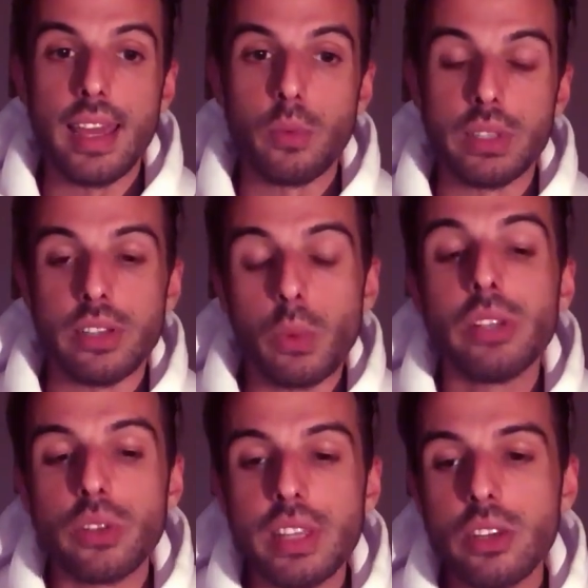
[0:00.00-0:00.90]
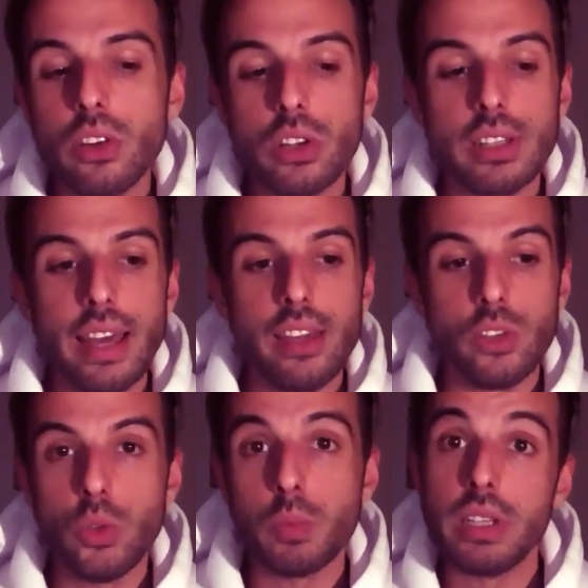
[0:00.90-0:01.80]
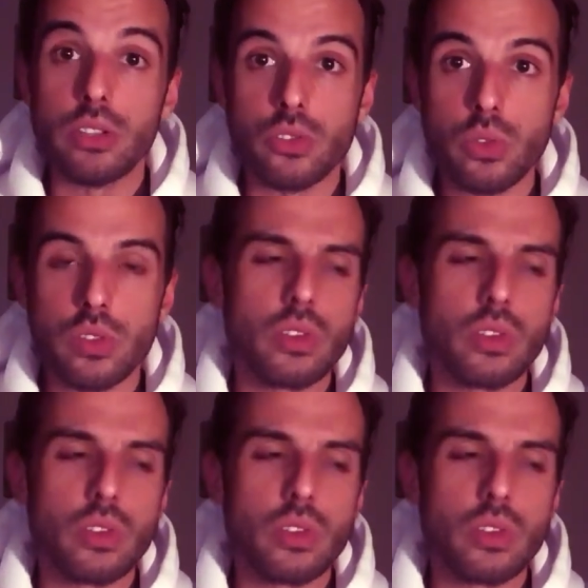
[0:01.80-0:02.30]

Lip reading: when you think you're gonna die, you speak the truth.